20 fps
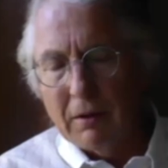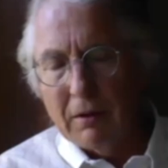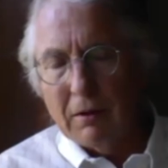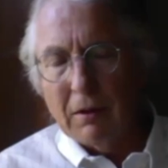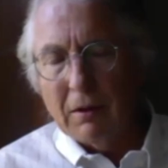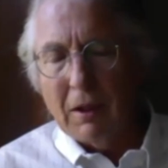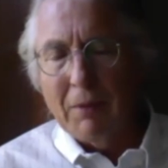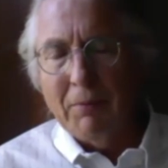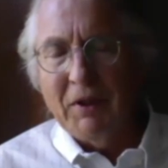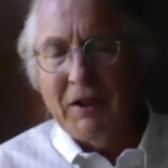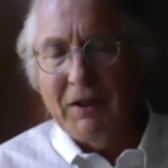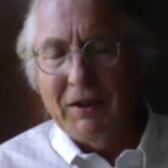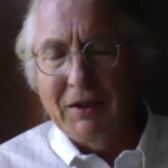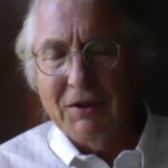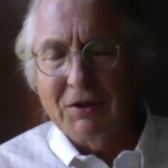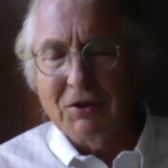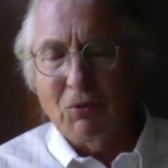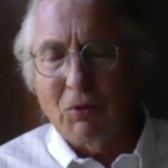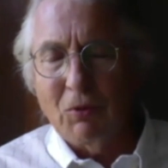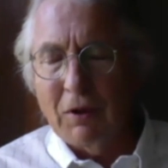I mean, it
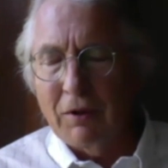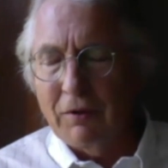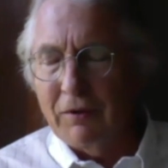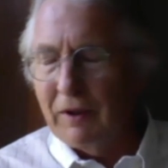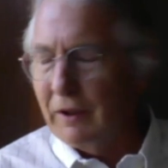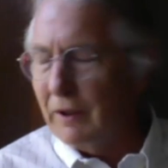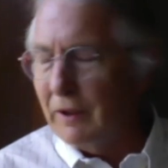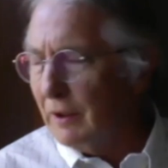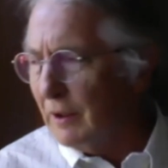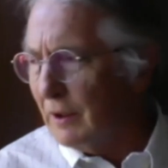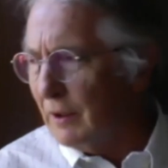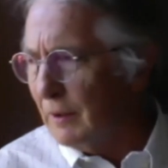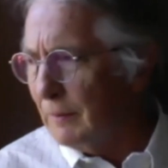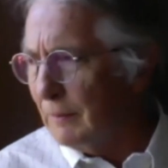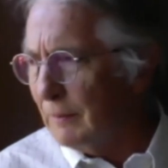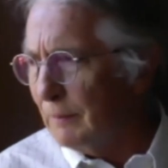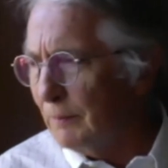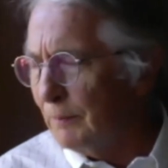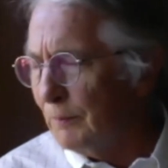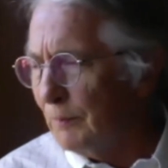is one of the,
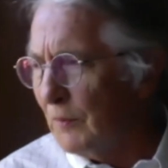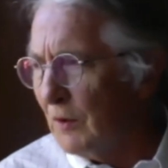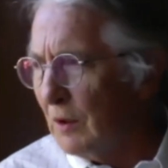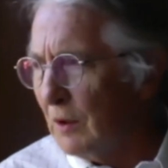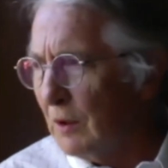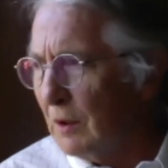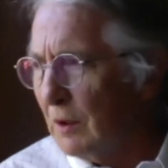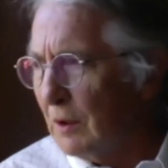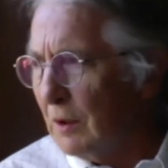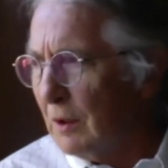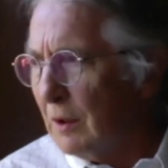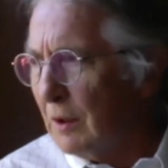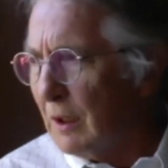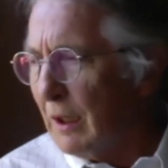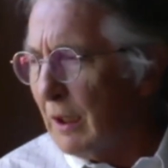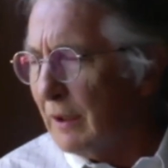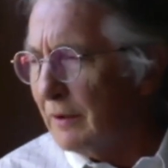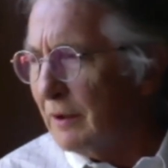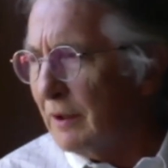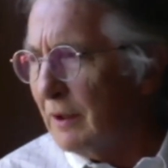
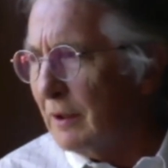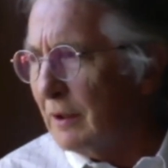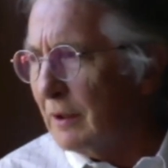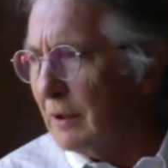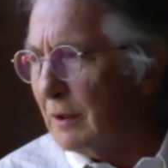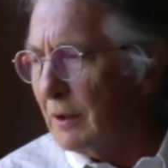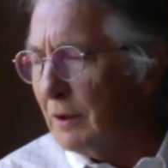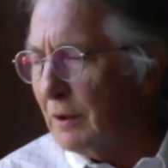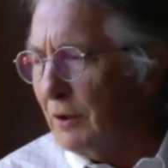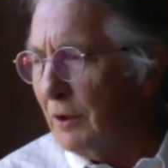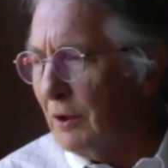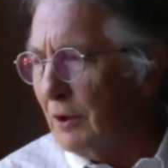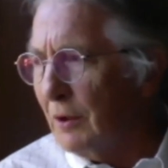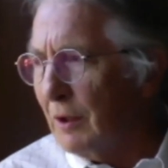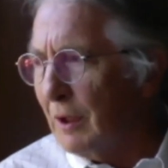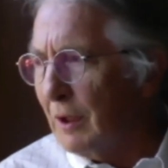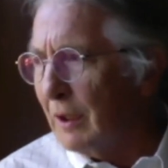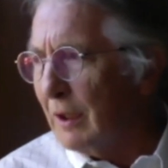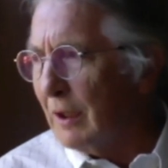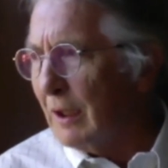I think,
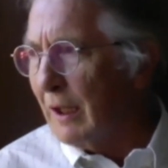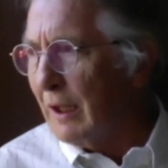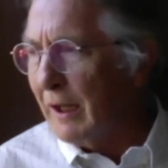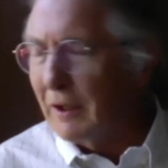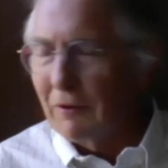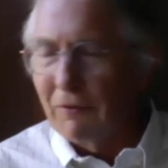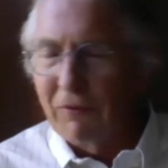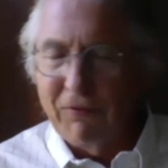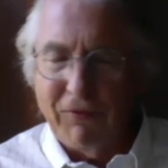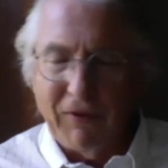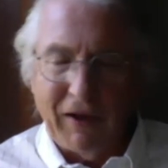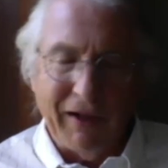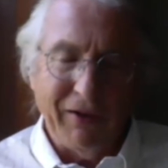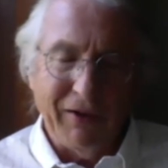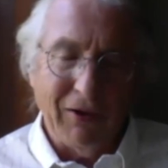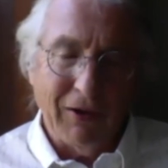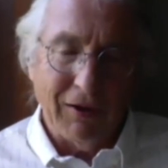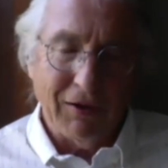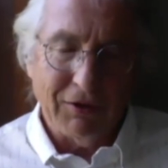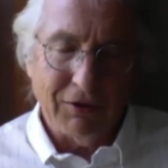I had a fine
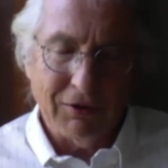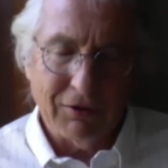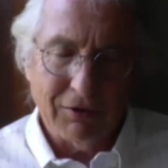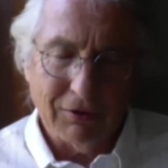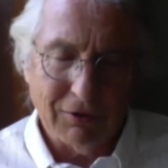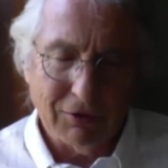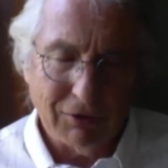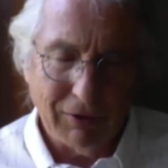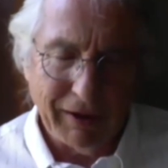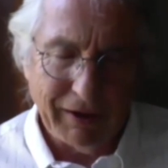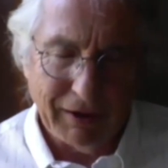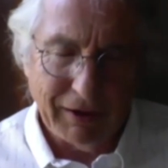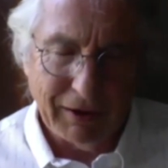art training,